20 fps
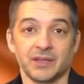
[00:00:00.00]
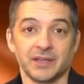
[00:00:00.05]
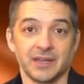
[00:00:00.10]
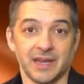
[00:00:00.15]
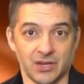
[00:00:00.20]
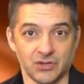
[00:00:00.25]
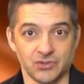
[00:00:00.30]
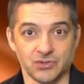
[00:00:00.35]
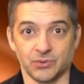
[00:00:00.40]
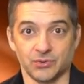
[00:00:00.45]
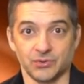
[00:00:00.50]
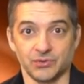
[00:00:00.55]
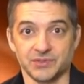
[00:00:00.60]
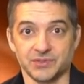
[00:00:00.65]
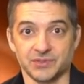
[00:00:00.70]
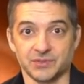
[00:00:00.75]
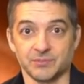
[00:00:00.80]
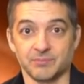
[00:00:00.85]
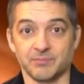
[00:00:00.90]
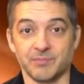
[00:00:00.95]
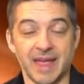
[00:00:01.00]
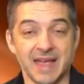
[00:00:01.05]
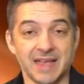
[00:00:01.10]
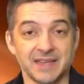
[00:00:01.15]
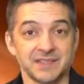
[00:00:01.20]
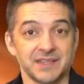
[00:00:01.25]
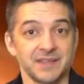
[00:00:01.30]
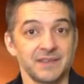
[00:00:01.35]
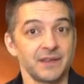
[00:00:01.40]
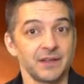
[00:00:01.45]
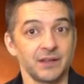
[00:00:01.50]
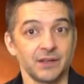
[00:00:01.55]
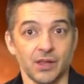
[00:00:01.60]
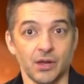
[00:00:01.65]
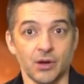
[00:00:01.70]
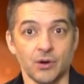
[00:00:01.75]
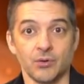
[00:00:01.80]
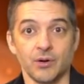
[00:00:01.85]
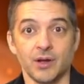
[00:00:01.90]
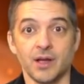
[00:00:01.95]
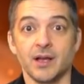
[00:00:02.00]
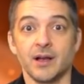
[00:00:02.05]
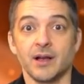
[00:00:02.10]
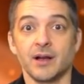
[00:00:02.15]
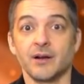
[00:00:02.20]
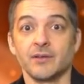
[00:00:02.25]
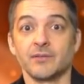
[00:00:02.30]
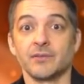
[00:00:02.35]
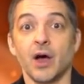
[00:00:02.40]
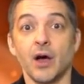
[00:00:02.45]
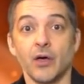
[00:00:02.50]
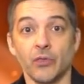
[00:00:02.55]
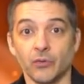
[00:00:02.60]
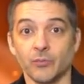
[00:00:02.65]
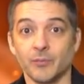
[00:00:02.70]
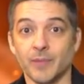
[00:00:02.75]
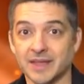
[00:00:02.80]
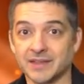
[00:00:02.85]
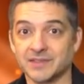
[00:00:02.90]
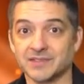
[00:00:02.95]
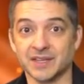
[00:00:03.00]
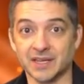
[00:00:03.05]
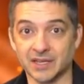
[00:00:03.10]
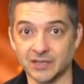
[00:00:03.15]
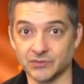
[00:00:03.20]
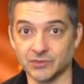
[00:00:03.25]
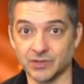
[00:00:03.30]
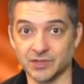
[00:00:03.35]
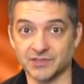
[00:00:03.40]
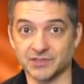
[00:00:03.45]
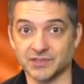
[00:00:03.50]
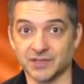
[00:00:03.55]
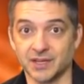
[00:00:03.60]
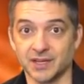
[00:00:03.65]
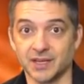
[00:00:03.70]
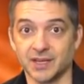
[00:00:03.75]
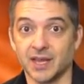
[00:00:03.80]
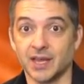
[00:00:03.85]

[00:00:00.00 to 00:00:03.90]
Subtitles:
and natural to bask in the glow of other men's interest.